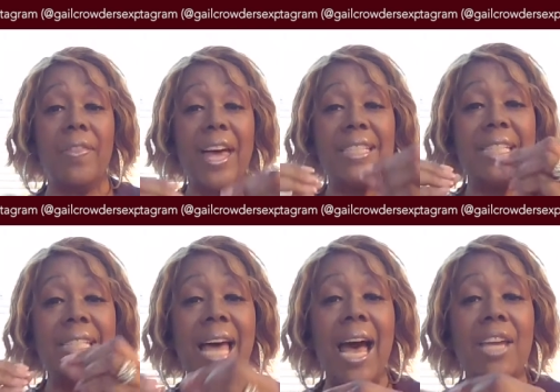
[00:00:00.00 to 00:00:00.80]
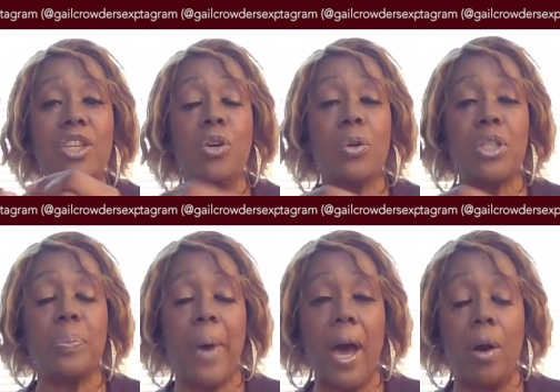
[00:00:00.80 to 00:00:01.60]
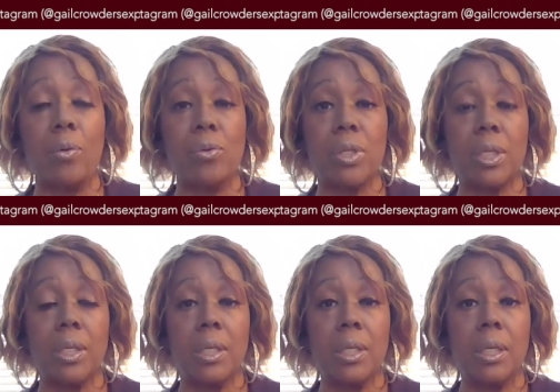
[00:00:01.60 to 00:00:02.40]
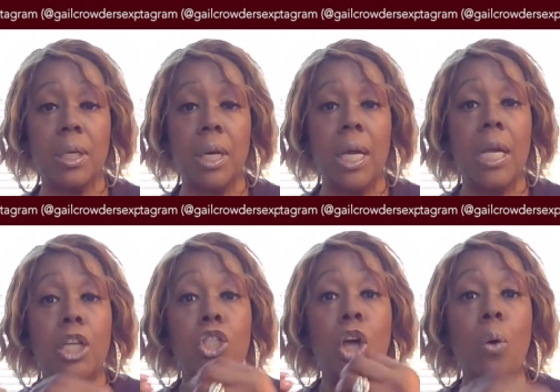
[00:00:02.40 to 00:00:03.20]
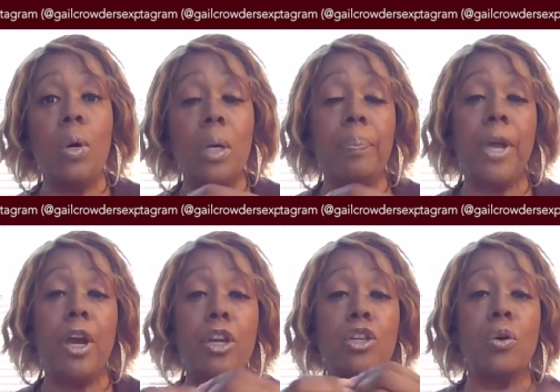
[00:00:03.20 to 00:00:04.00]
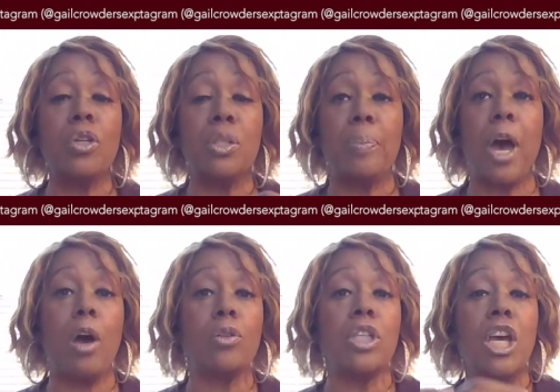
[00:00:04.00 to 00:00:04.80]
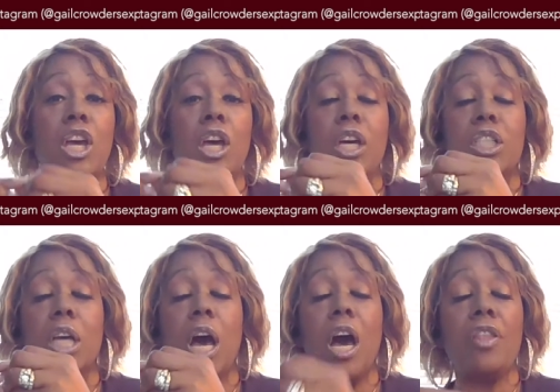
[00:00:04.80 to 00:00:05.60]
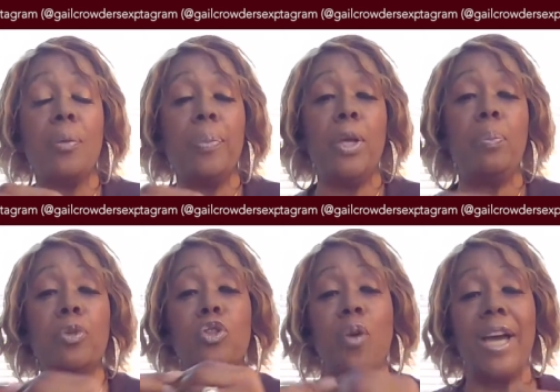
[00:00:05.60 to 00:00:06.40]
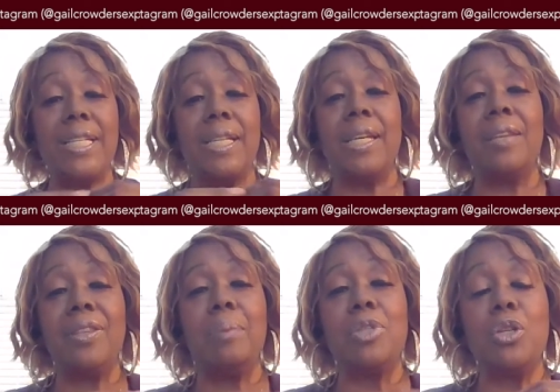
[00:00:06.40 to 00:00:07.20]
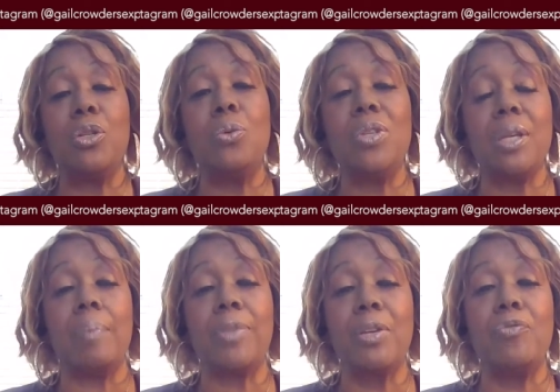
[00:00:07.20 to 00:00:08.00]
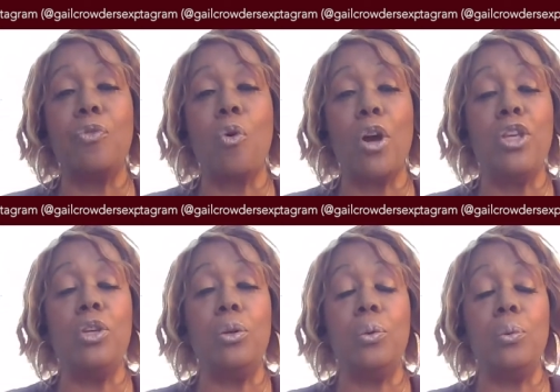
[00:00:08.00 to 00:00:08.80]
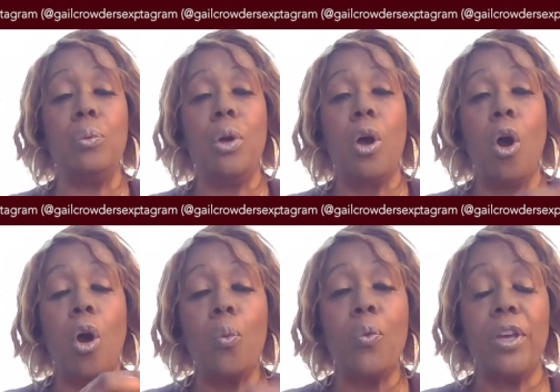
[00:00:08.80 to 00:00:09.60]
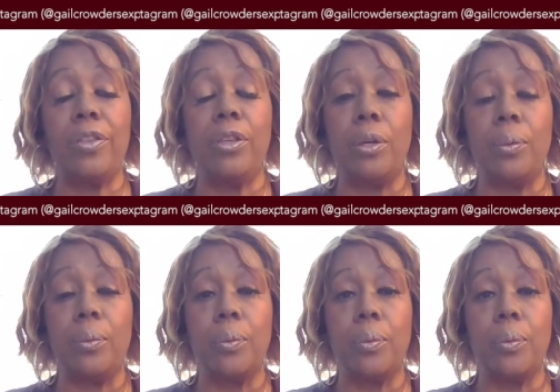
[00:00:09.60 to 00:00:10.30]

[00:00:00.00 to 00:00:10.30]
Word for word: That's not your spouse. Don't compare your spouse to other people trying to get them to do something for you or with you